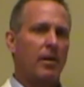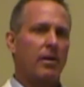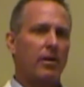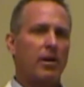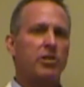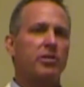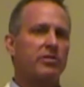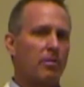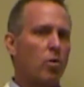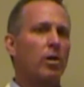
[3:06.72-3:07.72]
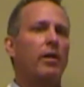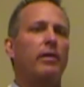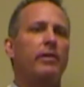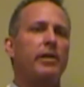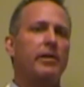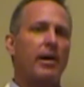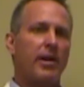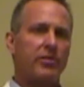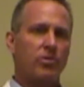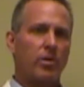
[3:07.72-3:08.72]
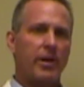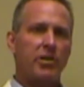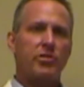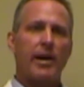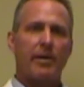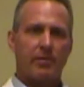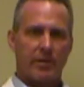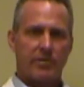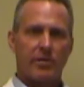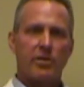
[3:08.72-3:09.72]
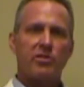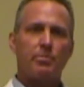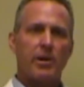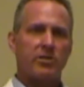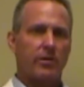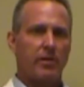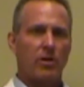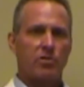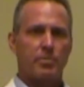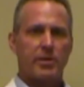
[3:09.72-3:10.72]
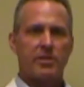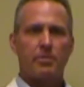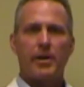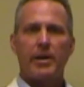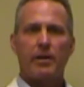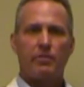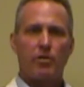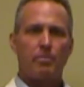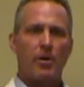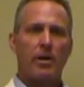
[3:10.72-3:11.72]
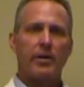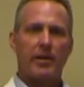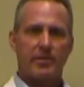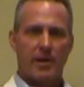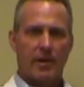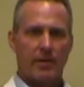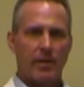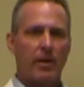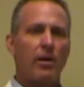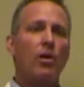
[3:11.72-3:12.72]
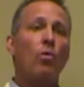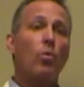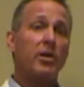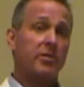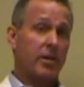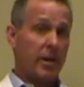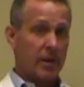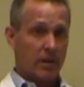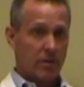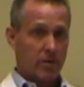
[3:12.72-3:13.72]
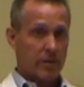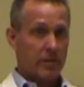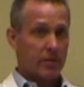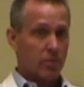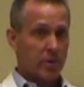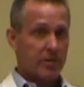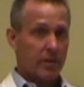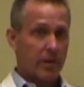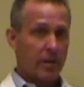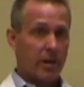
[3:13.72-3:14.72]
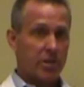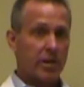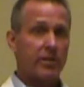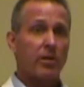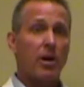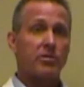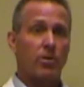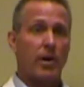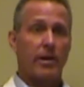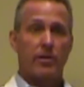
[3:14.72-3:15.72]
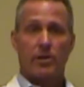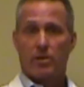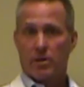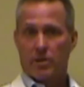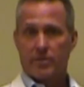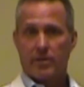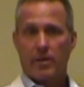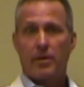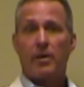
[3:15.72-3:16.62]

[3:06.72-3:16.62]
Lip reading: Concussions are more likely in high school-aged athletes, especially those participating in football and ice hockey. One study concluded that the risk of concussion is also higher in girls.